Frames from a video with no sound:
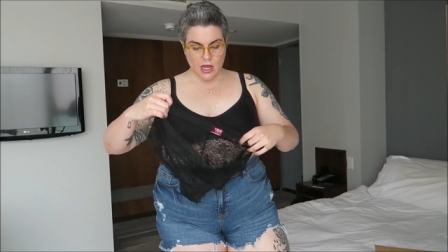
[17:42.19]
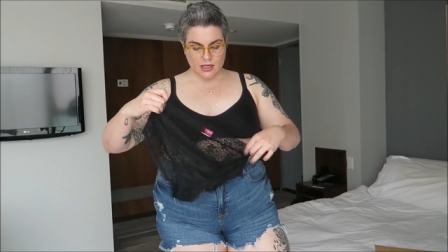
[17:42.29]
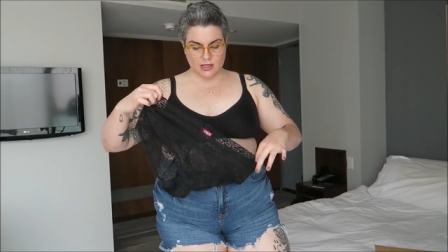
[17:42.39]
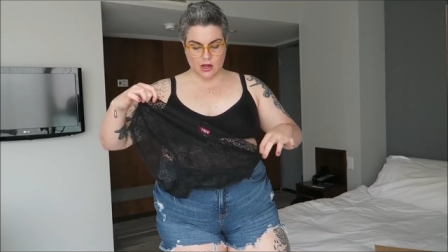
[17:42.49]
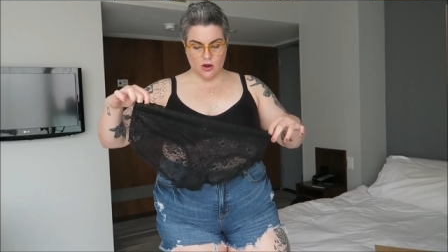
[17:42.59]

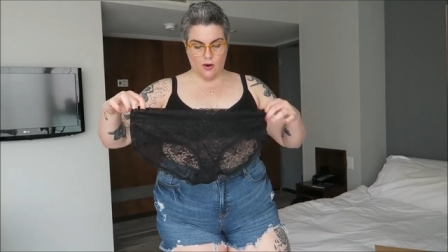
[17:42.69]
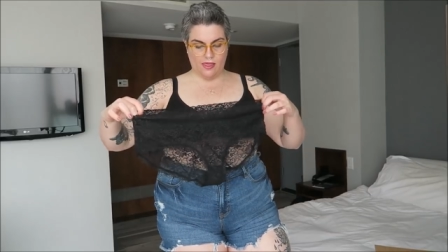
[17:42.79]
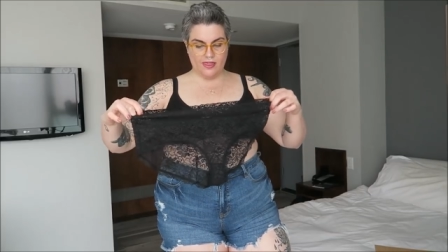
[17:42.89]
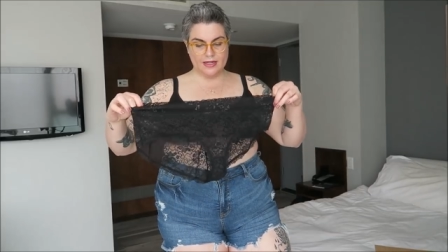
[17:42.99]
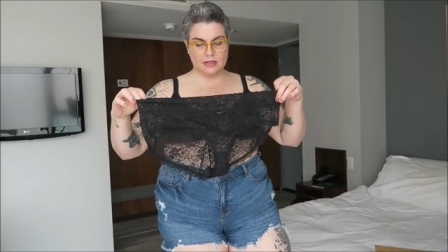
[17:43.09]
So
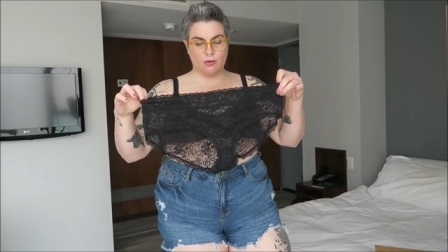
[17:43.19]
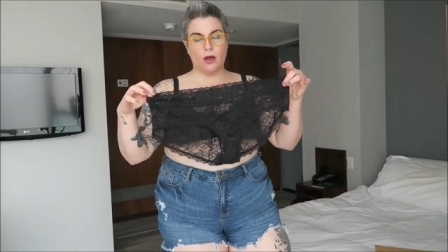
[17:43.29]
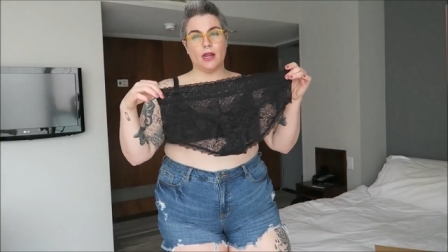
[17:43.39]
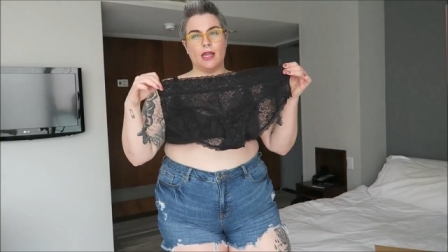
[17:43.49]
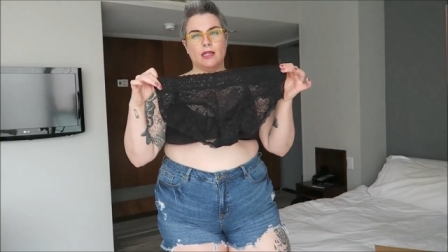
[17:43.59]
this
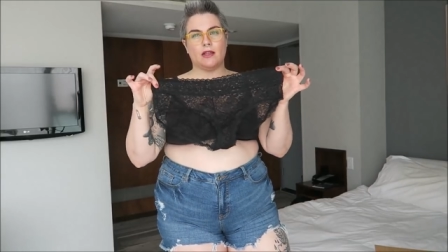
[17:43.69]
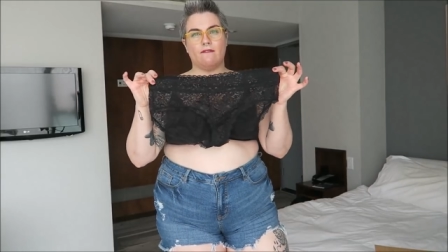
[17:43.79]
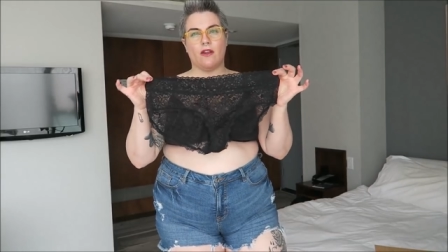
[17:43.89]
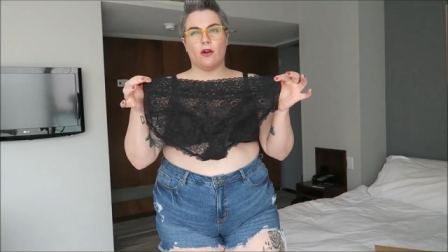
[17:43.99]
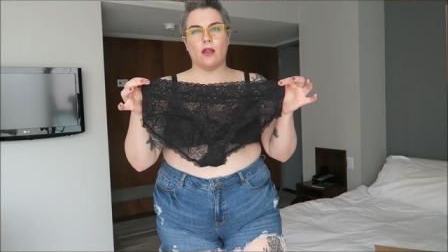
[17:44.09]
one is a
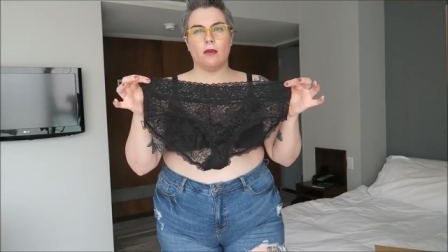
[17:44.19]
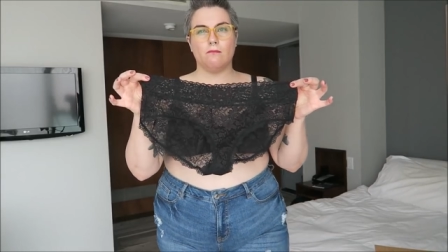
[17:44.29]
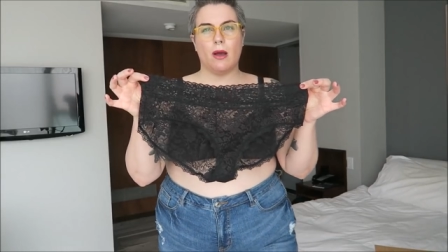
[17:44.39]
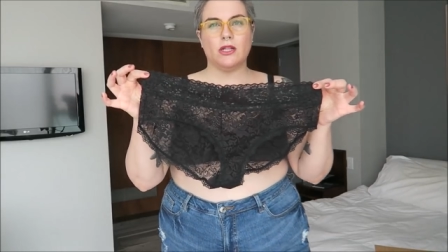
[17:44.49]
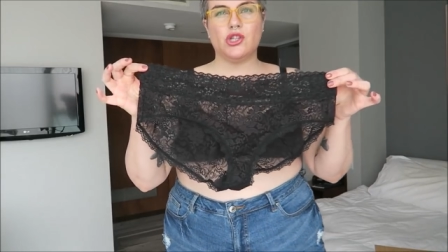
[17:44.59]
very
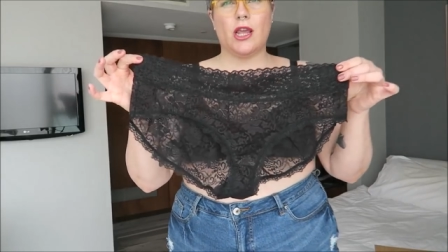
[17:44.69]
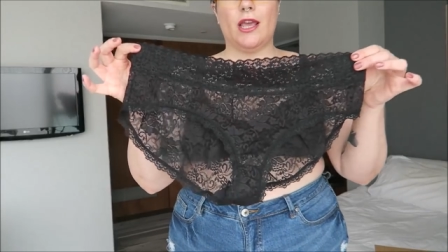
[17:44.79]
much